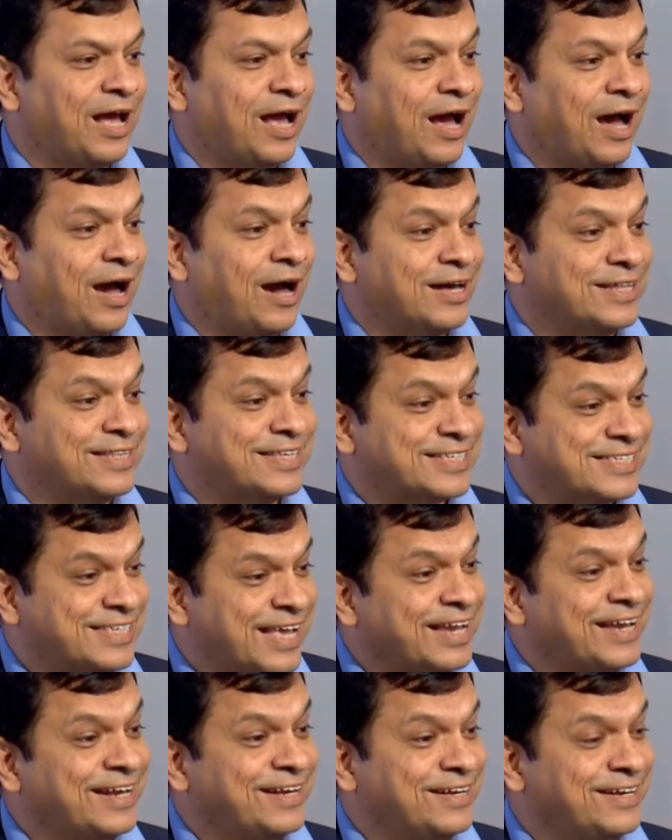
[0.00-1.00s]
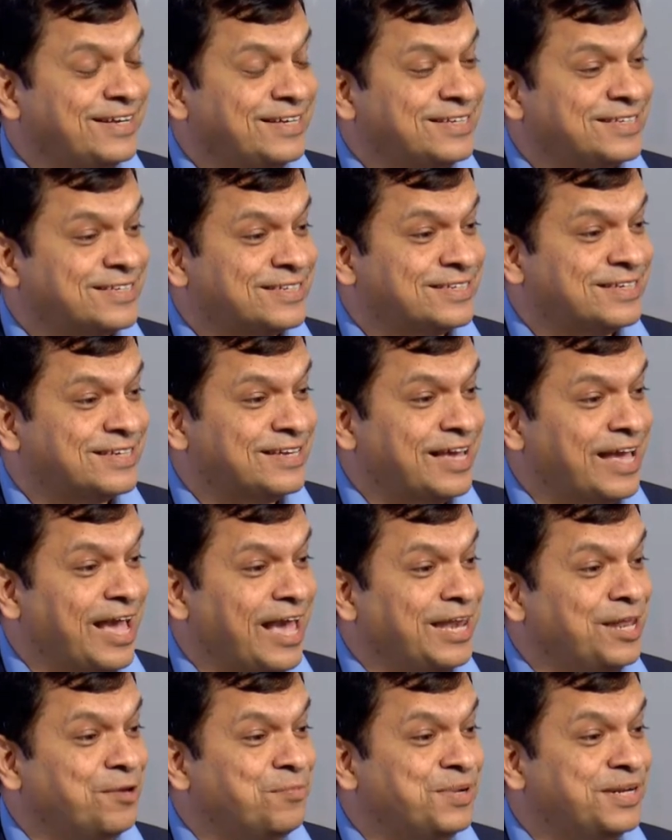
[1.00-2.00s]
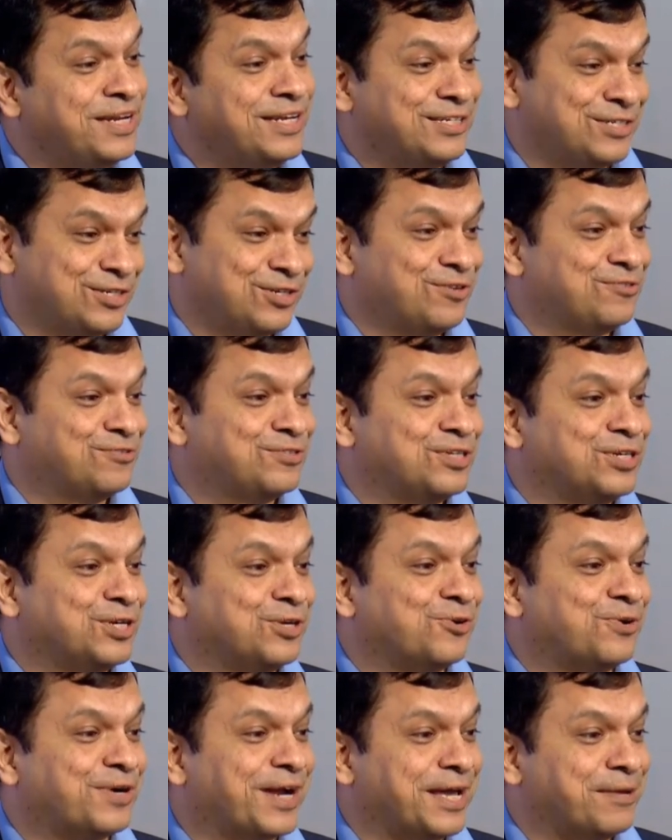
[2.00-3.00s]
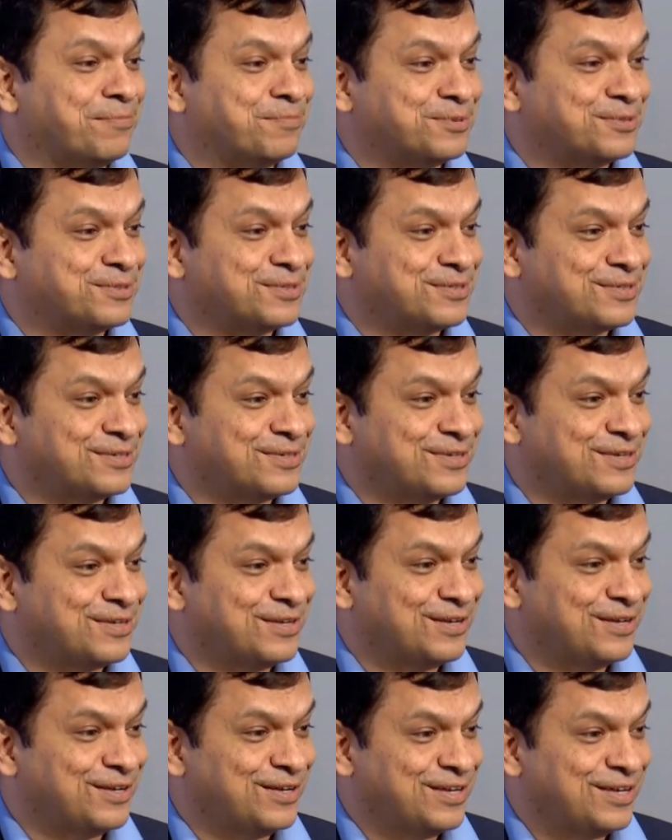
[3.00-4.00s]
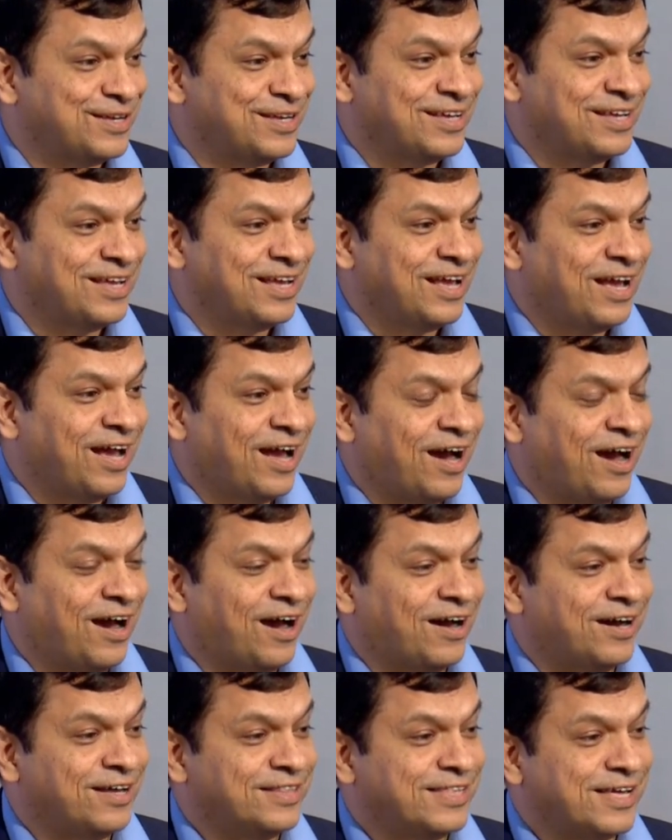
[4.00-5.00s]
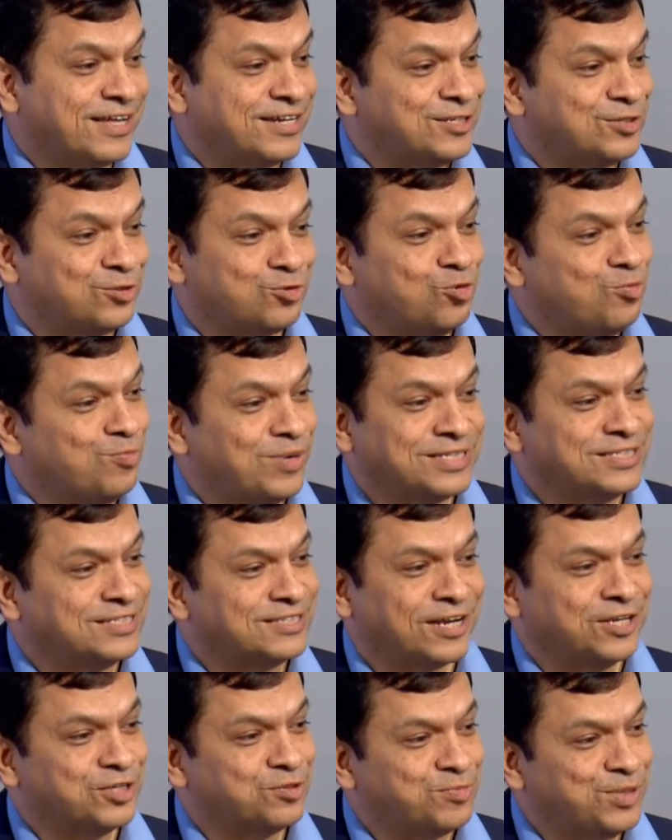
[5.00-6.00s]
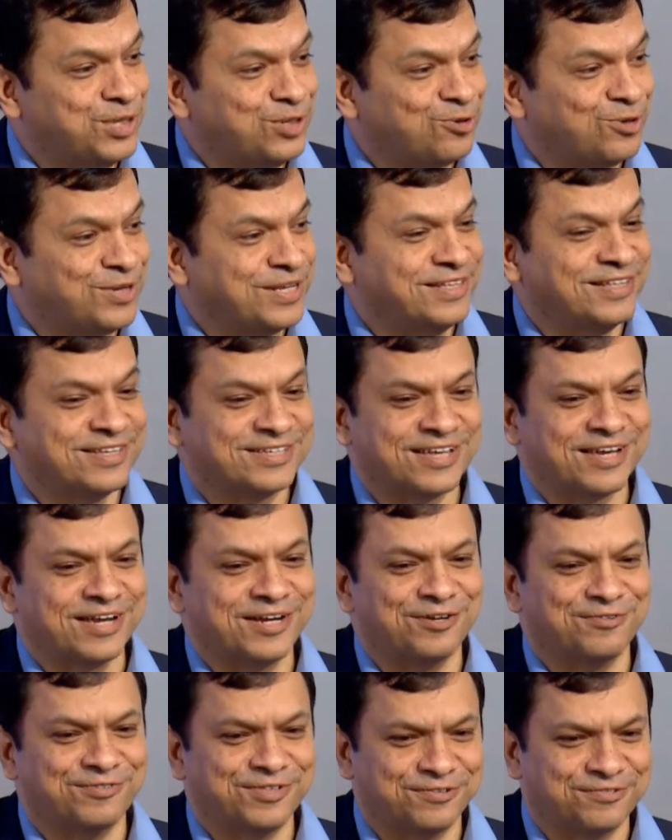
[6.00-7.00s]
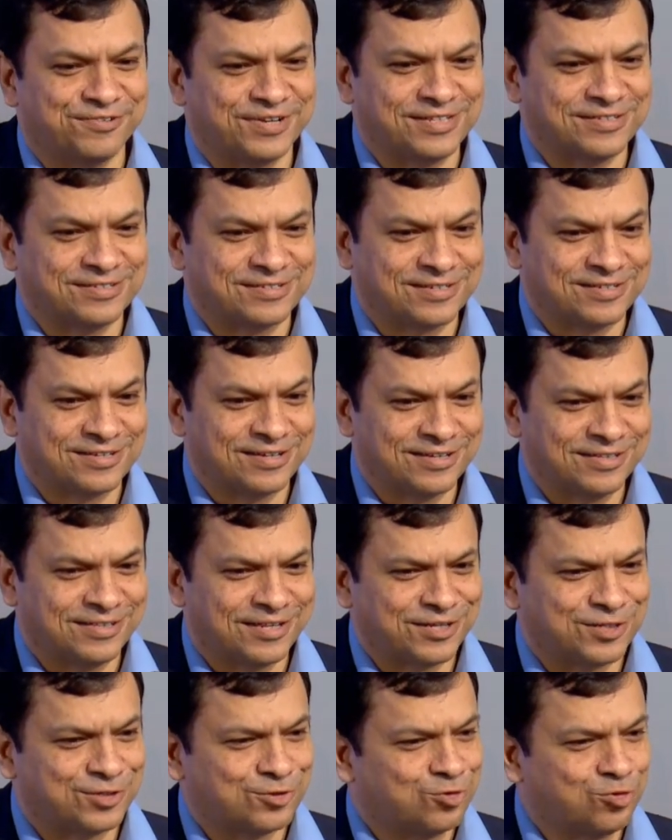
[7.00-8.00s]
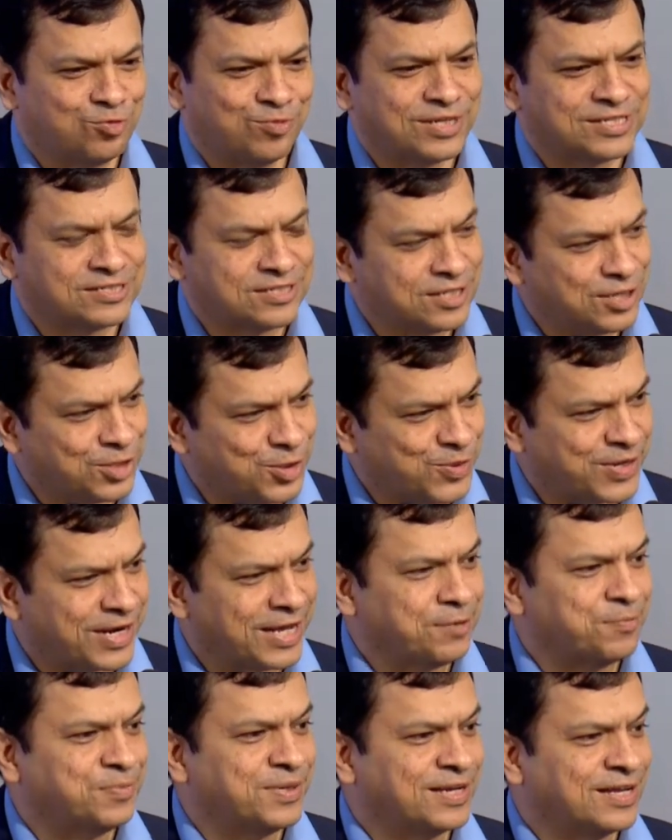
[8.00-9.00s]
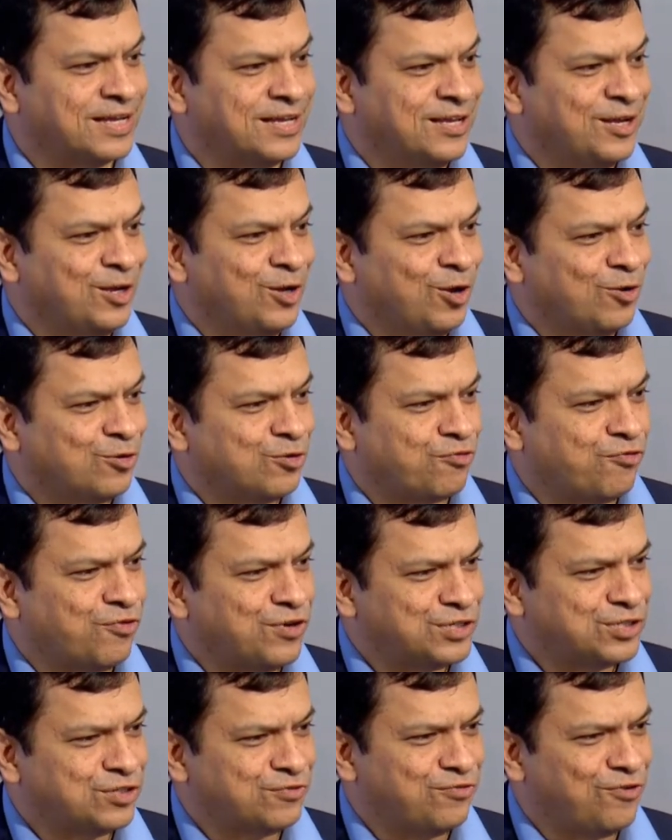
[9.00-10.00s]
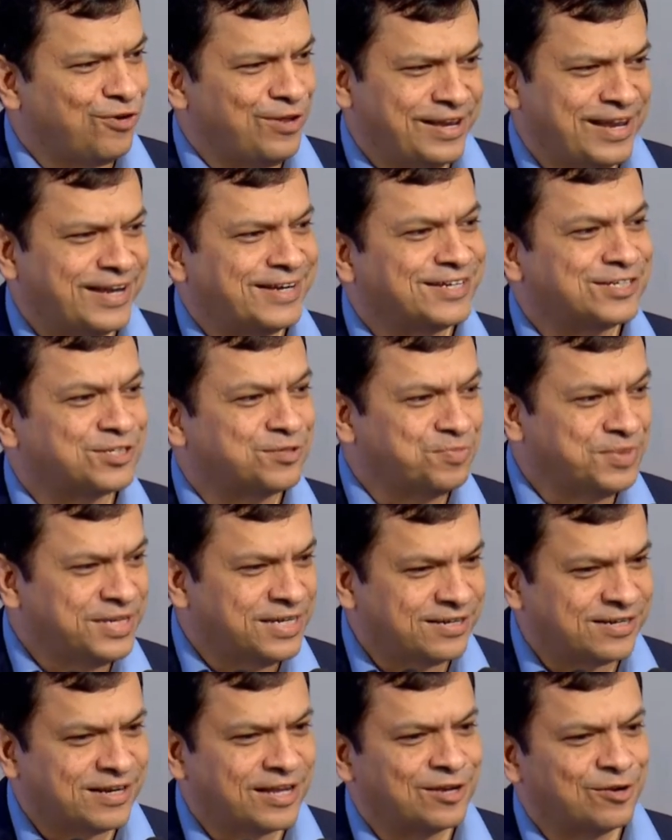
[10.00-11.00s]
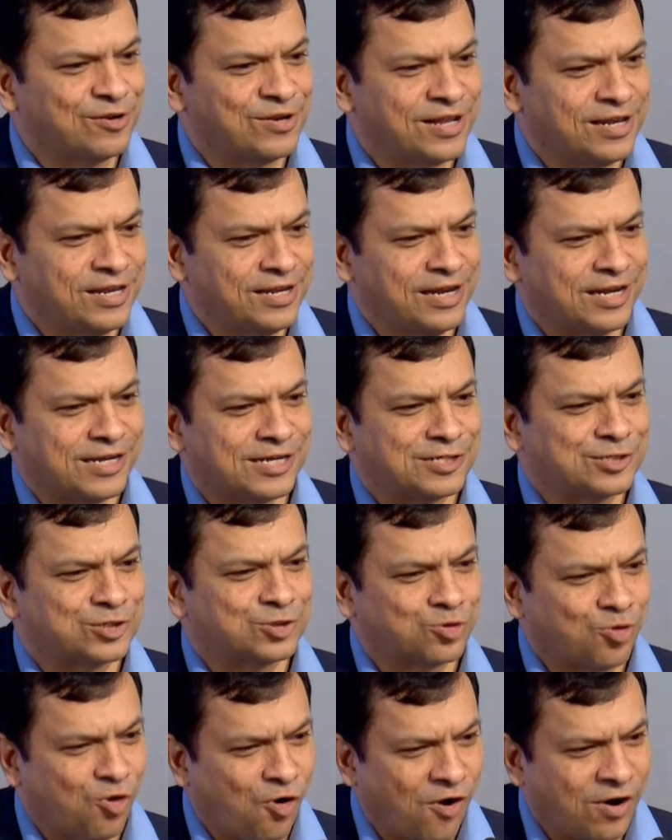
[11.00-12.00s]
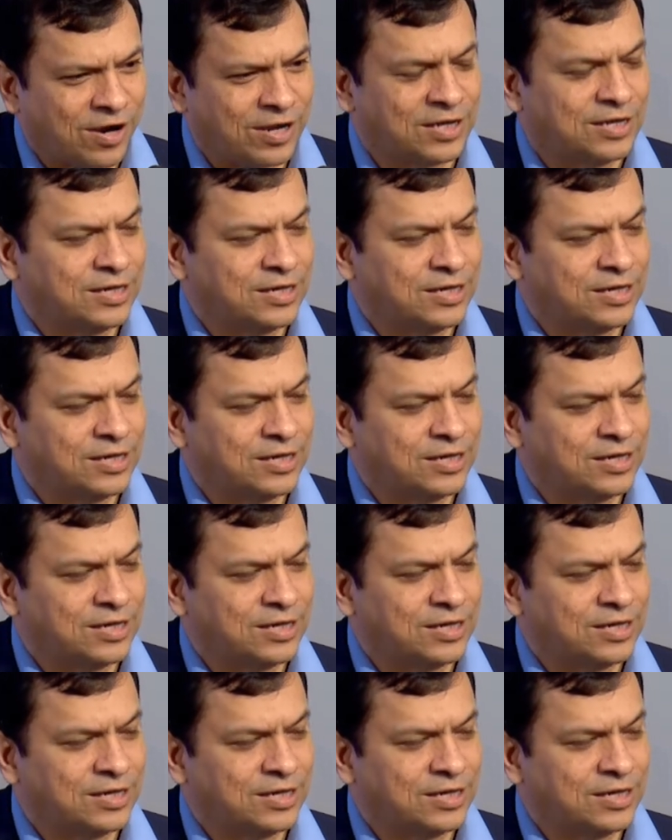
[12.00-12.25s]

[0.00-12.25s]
The second is elimination of stereotypes. There is too much judgment on either side of the fence. There is too much stereotyping. So first of all, let us meet regularly, let us talk,